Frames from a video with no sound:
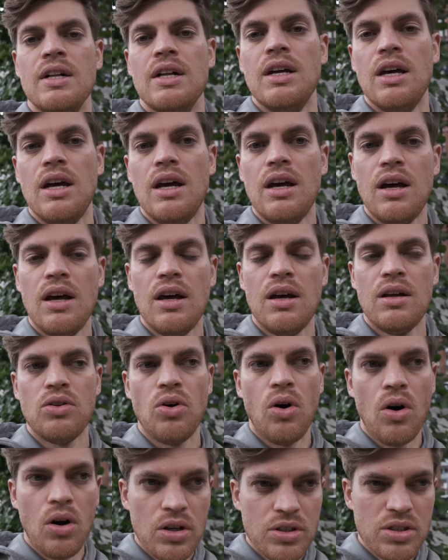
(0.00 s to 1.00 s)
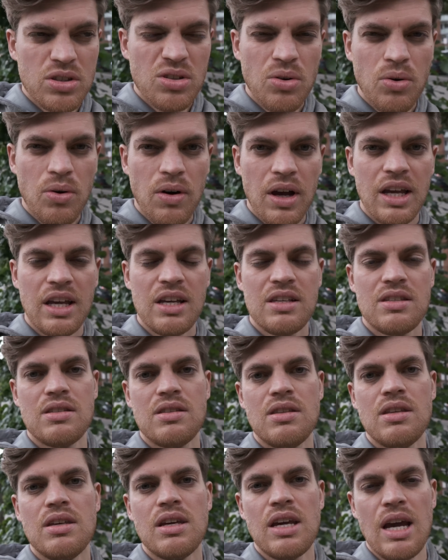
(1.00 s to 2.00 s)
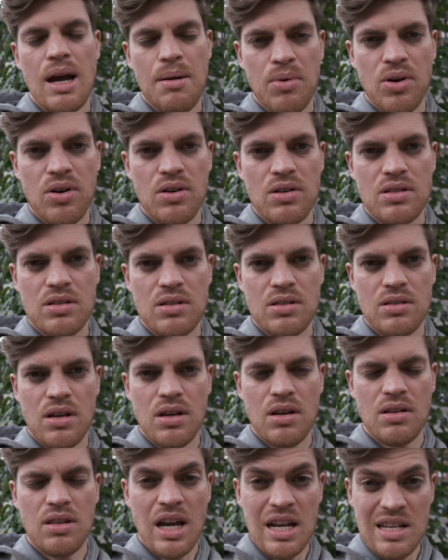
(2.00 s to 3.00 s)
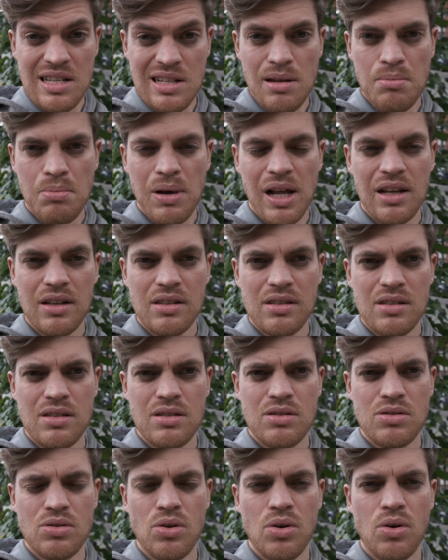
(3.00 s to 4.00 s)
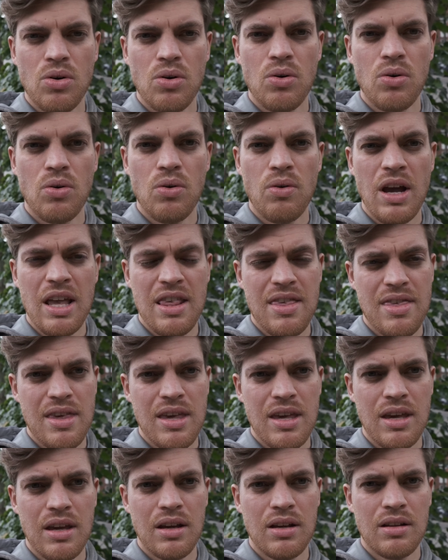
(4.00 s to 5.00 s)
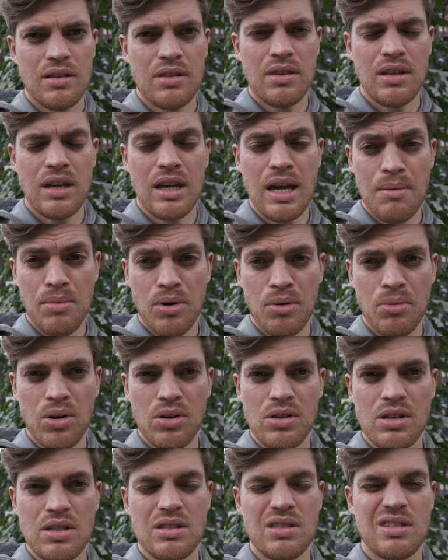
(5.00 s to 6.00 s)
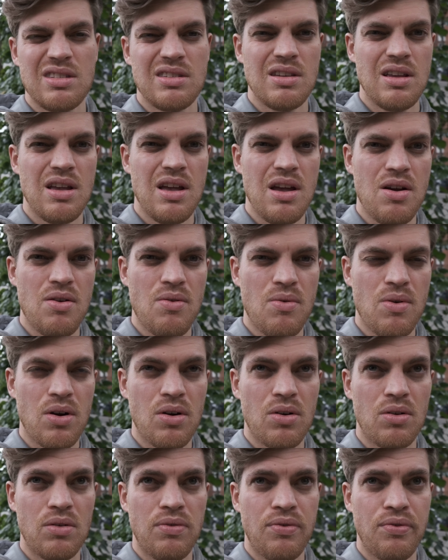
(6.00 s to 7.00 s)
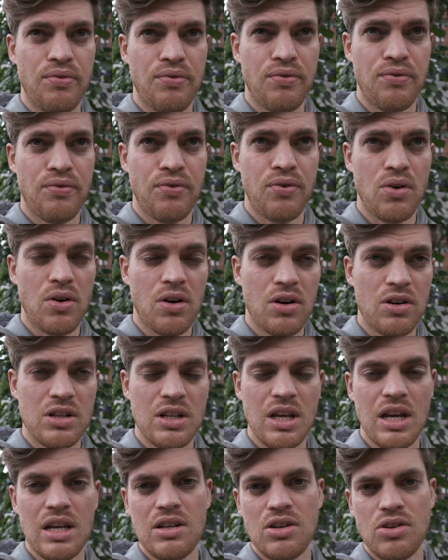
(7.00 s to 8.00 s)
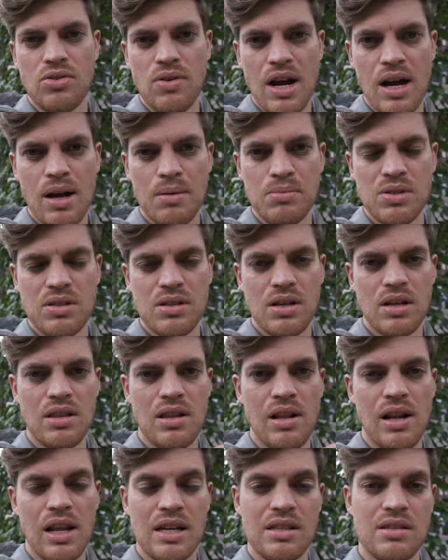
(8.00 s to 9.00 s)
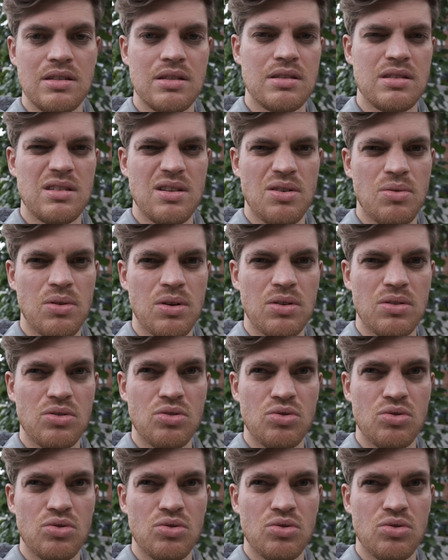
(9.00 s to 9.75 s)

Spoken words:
And also I guess the camera is nicely balanced. So I think the camera body is around 480 grams and the lens is around